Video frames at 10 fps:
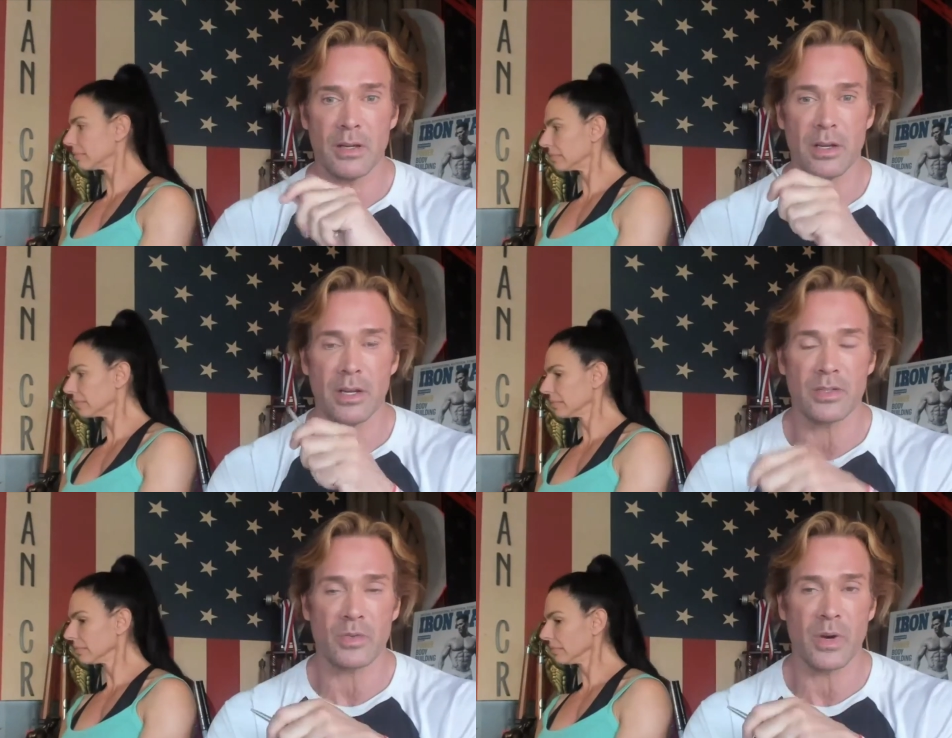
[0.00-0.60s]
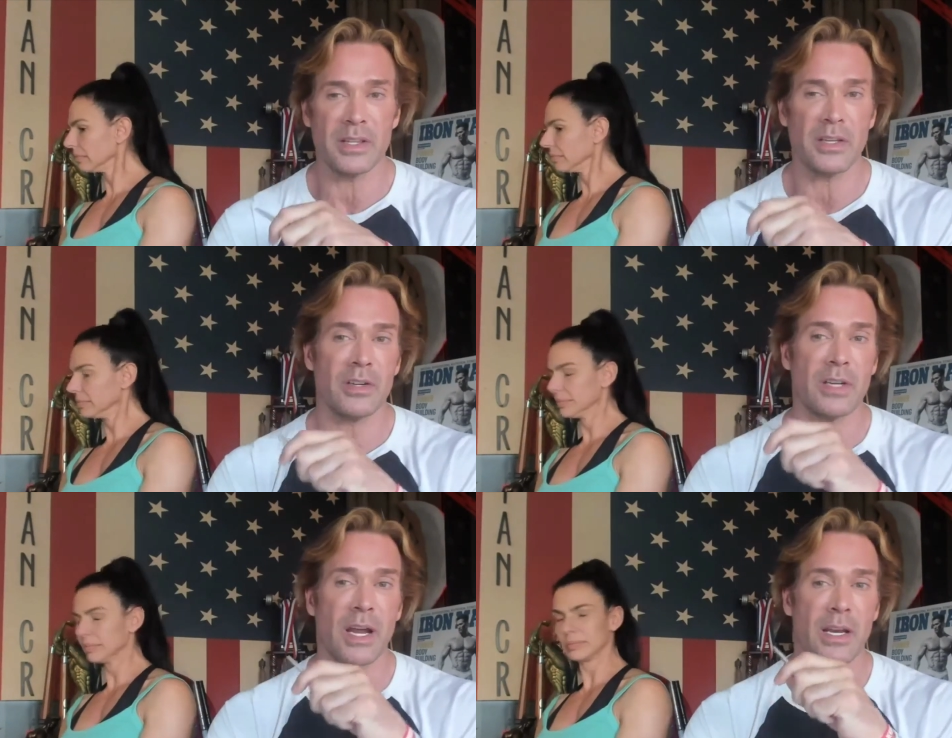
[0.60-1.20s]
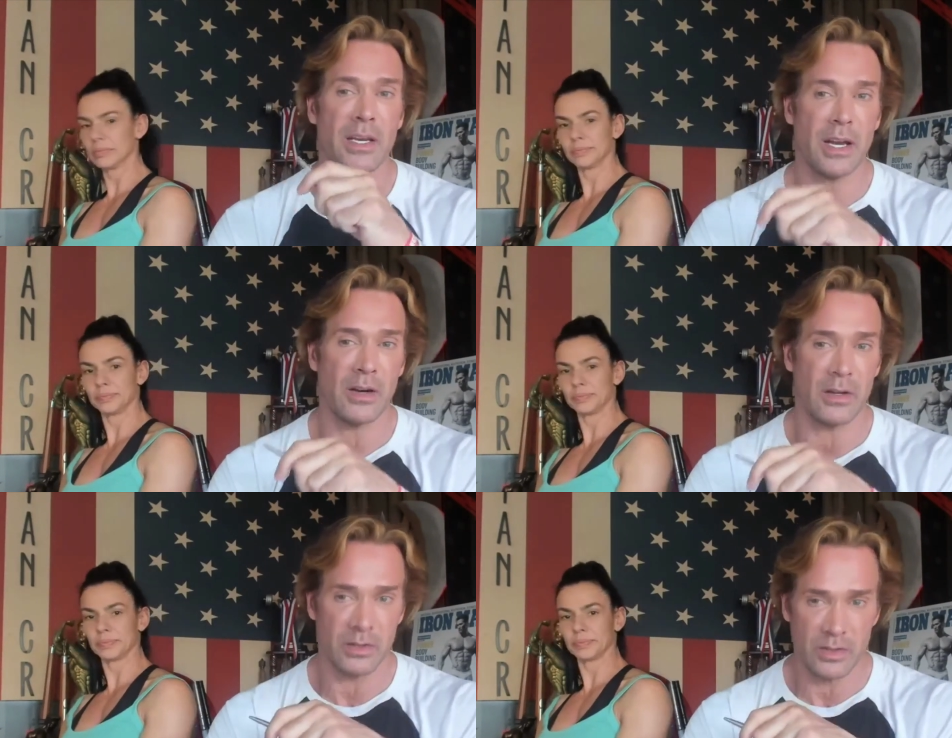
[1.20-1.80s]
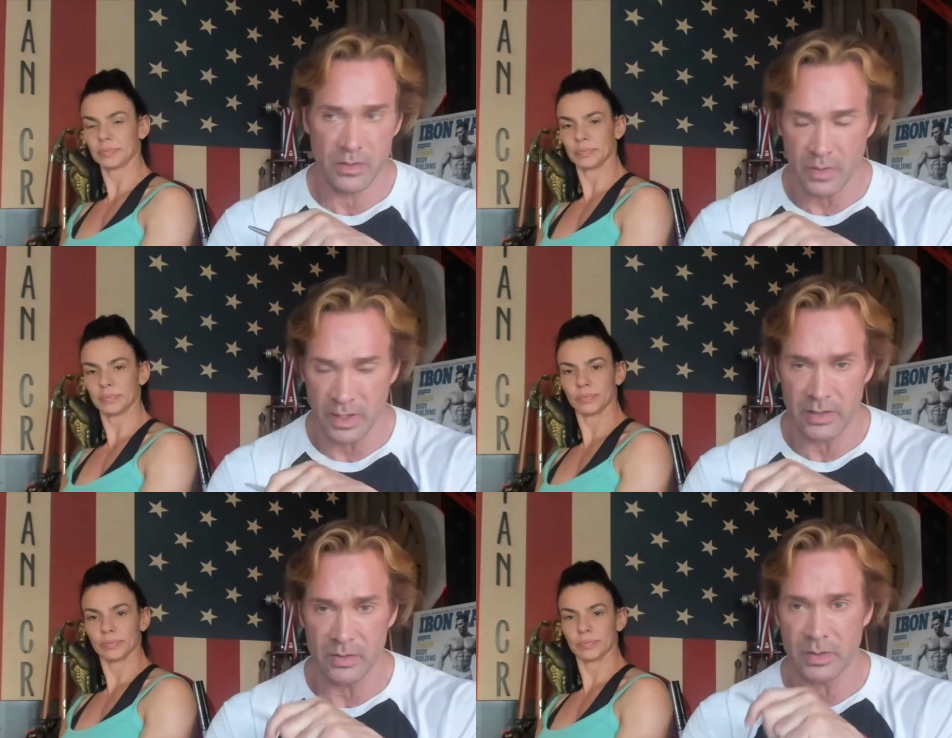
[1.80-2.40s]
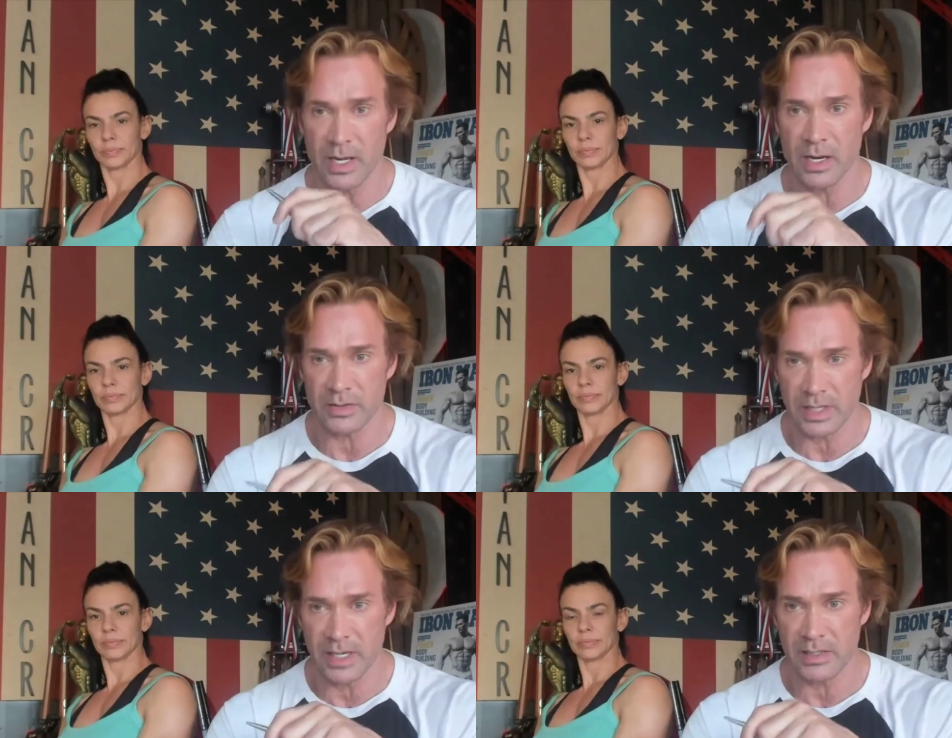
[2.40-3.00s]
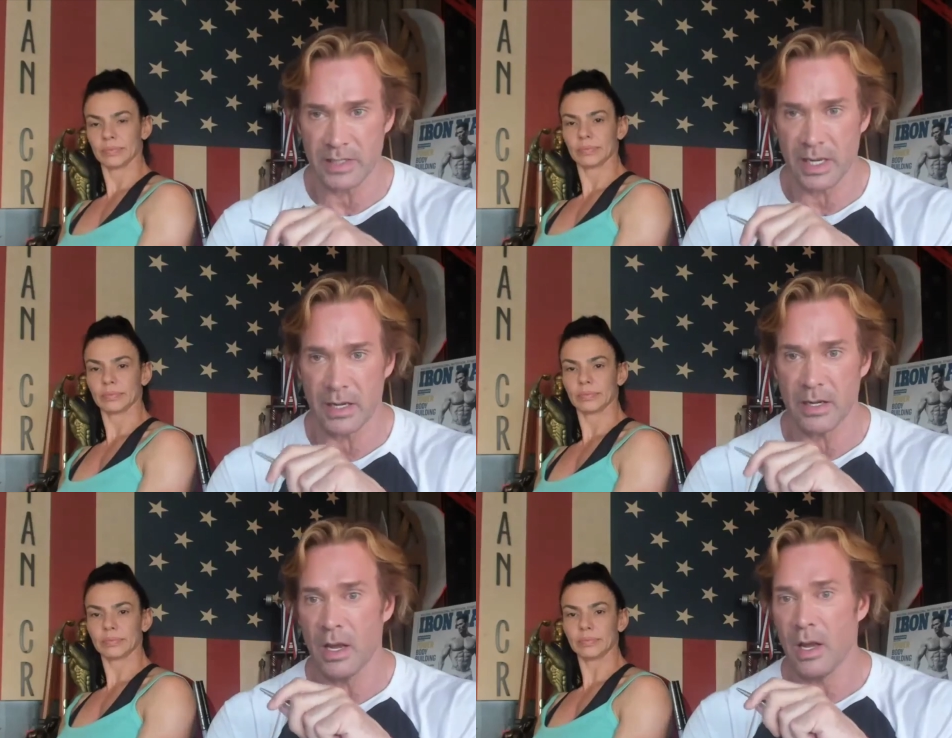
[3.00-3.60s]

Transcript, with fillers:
Speaker 1: It's great that you're dieting down, and it's great you're doing that. I'll say this again.